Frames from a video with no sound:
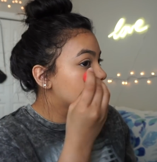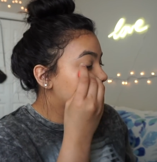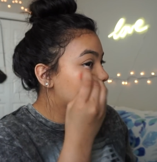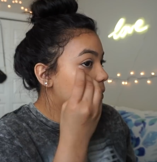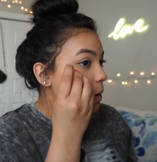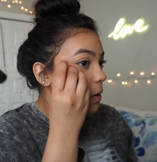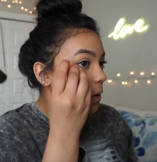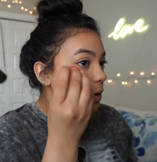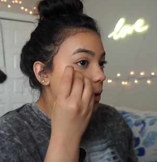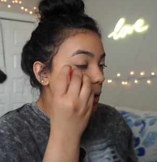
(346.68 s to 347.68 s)

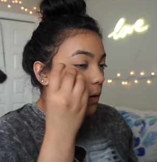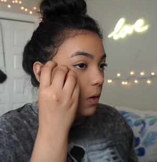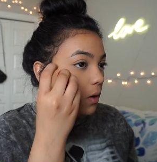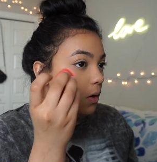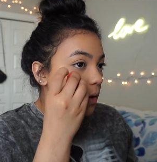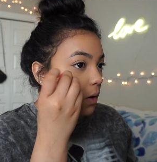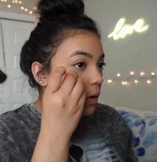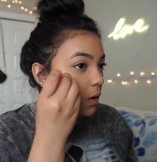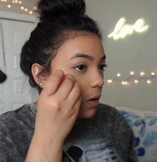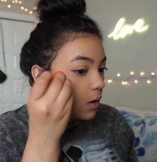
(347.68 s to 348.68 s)

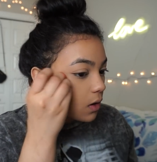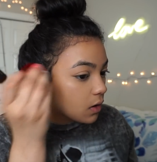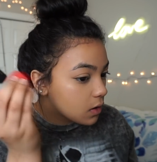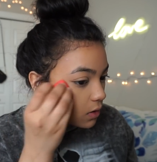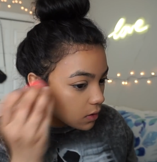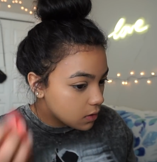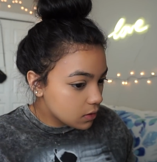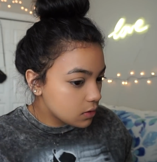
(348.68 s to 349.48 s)
No one is speaking in this clip.